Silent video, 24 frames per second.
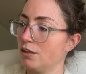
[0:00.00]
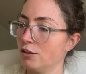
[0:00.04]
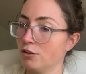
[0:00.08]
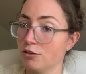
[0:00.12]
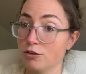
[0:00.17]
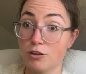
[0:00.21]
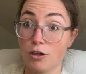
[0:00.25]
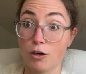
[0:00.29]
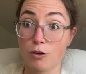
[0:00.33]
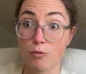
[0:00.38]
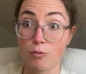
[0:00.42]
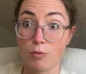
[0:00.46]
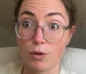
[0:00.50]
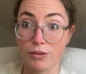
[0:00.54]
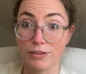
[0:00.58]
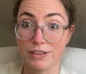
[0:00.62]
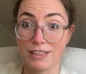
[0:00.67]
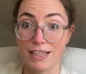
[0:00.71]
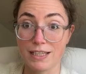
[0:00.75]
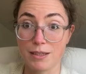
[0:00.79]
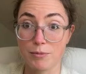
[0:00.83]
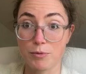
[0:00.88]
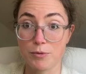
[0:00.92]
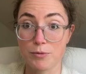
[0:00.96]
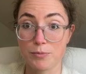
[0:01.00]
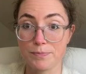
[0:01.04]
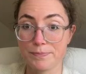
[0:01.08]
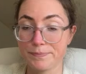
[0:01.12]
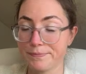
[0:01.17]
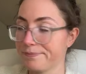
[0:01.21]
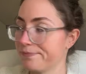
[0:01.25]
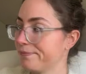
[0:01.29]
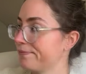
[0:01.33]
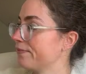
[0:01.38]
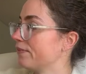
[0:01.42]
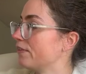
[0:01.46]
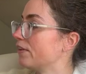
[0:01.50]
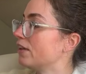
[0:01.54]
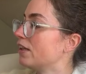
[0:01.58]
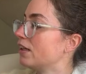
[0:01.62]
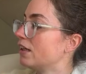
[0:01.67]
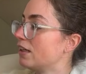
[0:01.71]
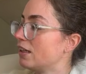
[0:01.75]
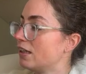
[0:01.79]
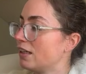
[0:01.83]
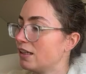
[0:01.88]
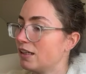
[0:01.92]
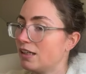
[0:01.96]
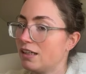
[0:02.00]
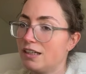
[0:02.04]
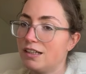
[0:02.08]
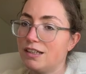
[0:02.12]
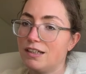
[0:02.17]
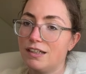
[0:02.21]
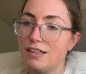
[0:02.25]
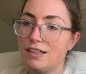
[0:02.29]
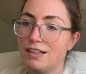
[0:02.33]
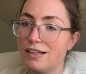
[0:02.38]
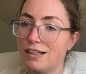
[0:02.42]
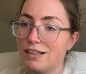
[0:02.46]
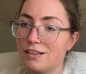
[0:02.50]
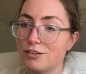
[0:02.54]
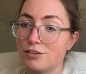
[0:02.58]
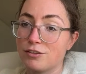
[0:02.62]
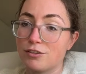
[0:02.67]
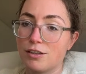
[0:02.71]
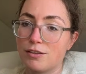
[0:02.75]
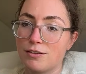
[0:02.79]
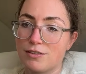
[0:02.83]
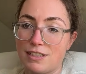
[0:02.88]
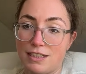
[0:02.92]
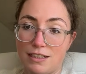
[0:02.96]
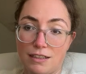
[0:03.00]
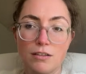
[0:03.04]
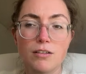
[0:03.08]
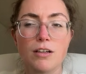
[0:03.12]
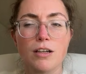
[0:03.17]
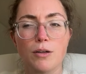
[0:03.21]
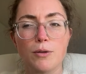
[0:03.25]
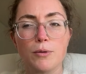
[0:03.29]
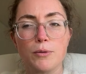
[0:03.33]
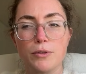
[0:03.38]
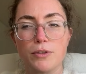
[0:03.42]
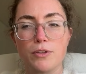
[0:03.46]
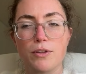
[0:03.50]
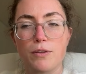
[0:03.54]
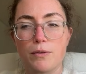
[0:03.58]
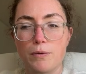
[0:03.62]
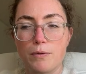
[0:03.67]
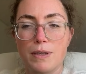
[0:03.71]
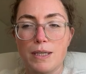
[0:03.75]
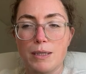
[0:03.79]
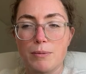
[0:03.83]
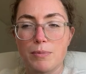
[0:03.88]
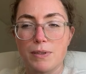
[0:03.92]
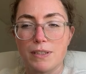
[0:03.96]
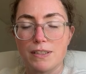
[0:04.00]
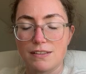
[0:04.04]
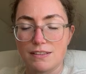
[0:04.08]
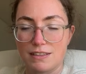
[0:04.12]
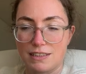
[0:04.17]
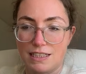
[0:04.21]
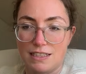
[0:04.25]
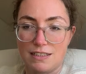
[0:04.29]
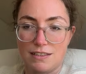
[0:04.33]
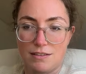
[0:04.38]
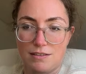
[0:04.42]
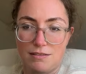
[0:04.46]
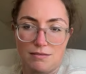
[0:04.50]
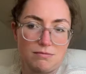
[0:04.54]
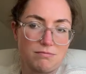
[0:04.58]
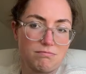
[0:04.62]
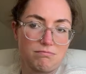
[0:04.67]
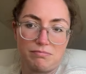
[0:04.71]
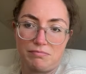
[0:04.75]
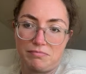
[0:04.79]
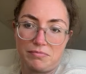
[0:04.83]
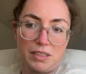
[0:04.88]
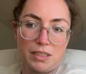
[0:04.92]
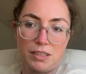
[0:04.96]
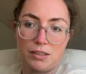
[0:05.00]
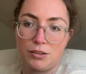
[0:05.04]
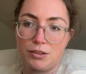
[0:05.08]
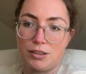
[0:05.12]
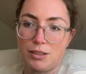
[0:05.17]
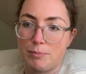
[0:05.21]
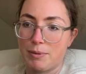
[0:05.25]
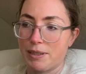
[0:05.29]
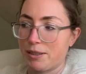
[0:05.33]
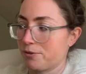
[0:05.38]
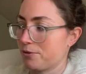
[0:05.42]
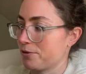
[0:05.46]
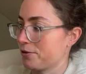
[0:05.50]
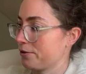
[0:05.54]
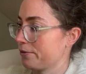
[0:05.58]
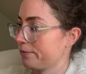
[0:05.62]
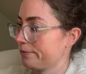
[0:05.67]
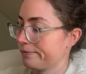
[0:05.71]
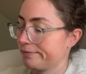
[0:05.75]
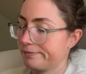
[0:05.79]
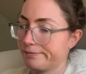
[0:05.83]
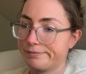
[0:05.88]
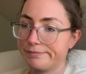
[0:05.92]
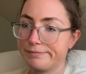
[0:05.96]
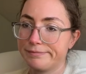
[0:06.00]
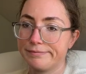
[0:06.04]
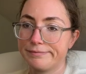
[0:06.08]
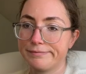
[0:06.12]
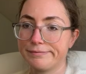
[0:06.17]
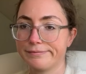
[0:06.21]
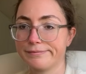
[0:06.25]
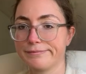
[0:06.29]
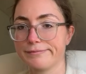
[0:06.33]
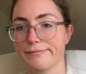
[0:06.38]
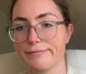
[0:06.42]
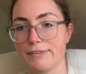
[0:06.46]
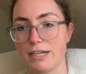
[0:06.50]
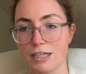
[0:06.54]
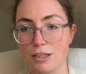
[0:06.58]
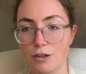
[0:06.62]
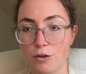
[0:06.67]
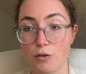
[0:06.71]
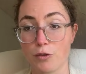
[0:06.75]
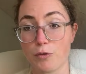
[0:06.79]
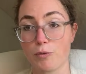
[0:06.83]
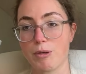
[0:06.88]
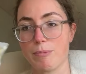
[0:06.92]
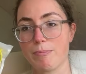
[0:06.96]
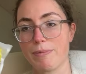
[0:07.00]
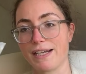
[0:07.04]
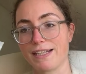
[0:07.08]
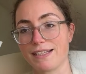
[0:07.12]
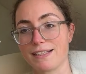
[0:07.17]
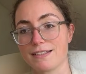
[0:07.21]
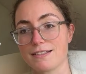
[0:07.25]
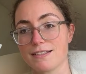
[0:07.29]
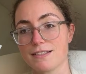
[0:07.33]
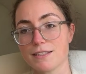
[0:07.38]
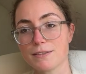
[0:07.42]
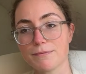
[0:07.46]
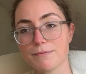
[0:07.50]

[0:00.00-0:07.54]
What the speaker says: you got one cable. And so I was like, oh, I'll order 3 because that's a good amount. I got 3 packets.